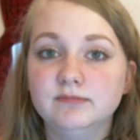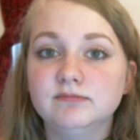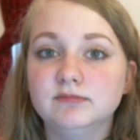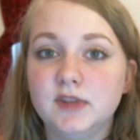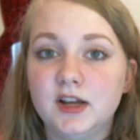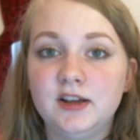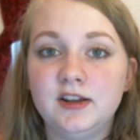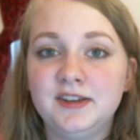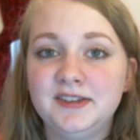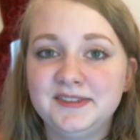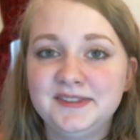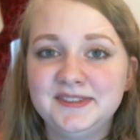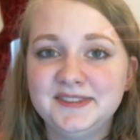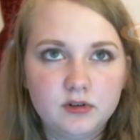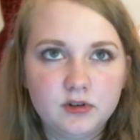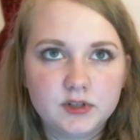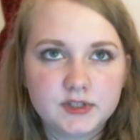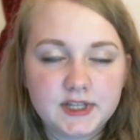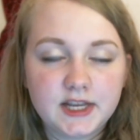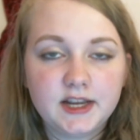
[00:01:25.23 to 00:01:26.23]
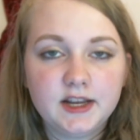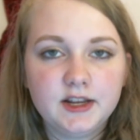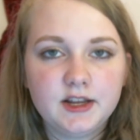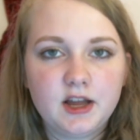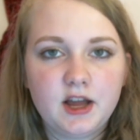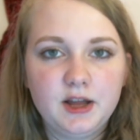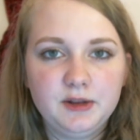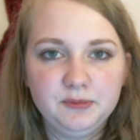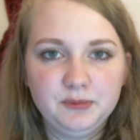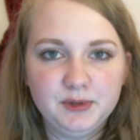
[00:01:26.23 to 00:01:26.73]
The second
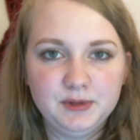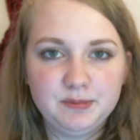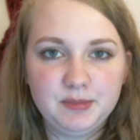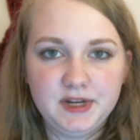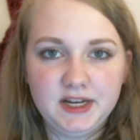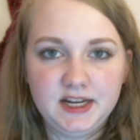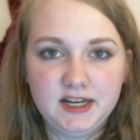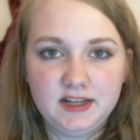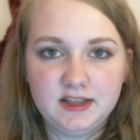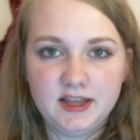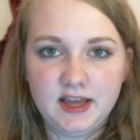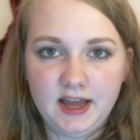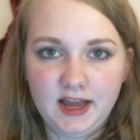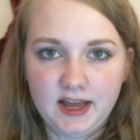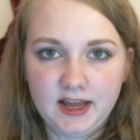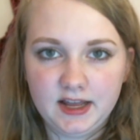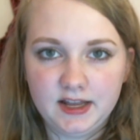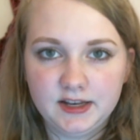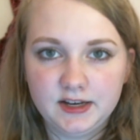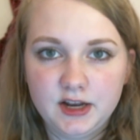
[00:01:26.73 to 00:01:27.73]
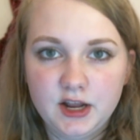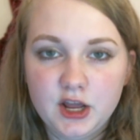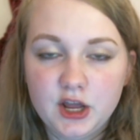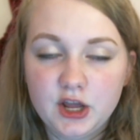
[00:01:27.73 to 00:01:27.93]
con would be that